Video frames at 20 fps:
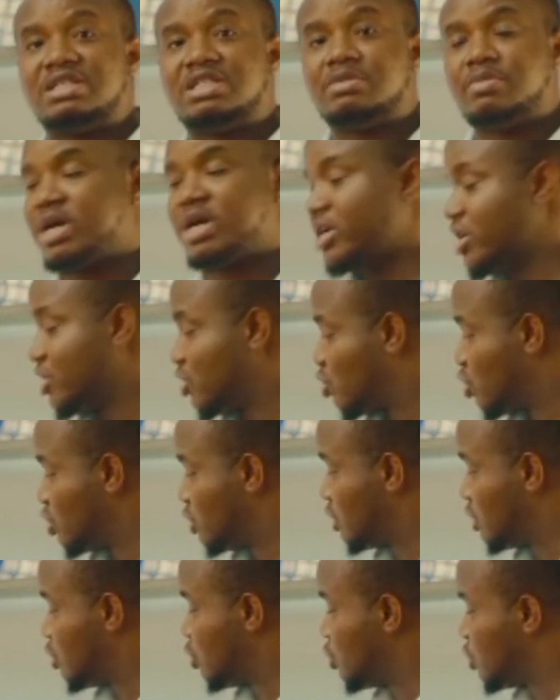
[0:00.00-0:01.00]
in the market
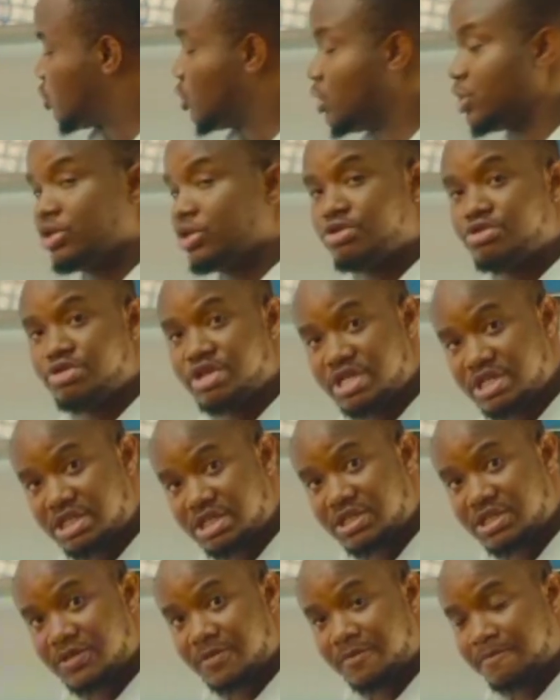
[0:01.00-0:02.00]
continues to
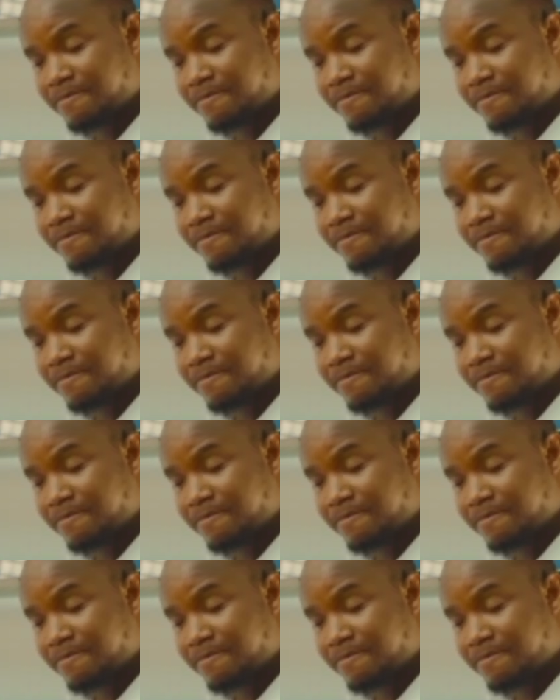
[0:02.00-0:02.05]
increase,